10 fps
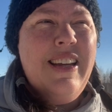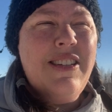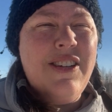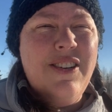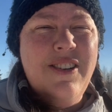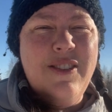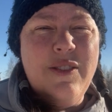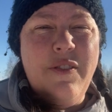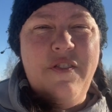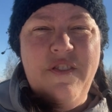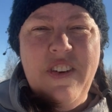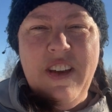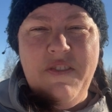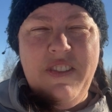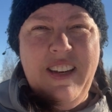turns
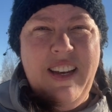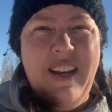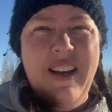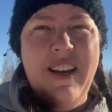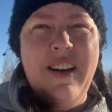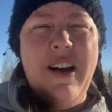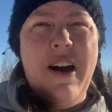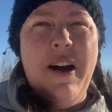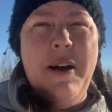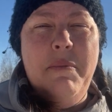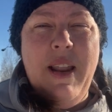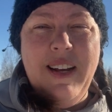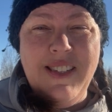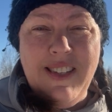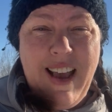50
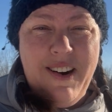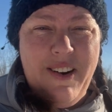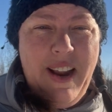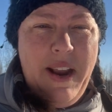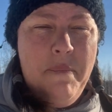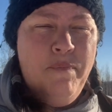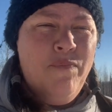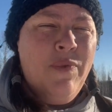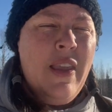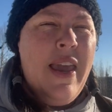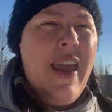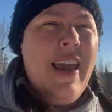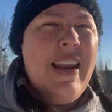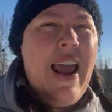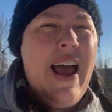next Saturday,
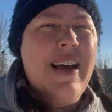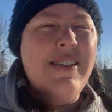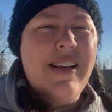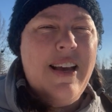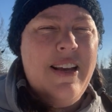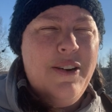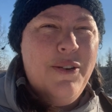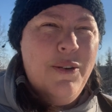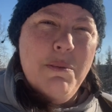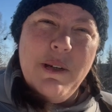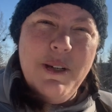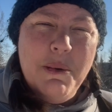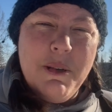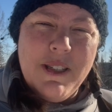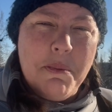and as a uber
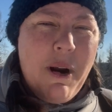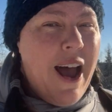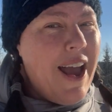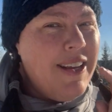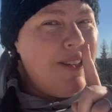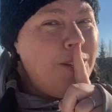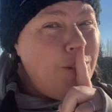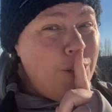duper surprise,